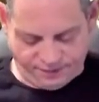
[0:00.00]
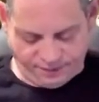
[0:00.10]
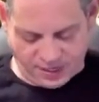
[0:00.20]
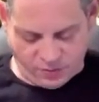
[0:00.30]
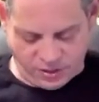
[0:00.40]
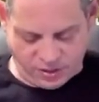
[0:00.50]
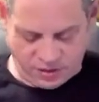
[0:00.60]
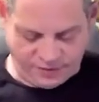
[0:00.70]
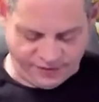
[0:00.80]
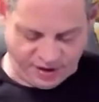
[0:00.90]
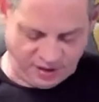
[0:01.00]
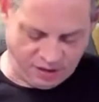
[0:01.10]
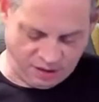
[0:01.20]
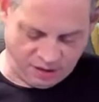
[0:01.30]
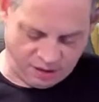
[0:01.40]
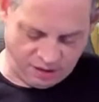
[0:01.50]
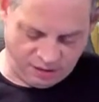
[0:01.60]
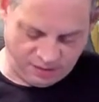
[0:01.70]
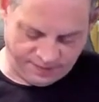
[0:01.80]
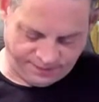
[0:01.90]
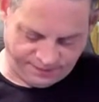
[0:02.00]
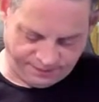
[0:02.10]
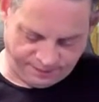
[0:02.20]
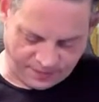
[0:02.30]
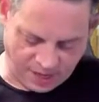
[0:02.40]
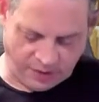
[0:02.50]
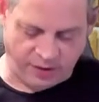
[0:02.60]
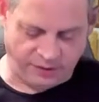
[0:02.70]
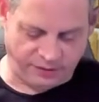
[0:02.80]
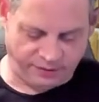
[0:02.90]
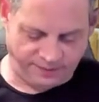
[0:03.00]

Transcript: going to find the card. Oh, here it is.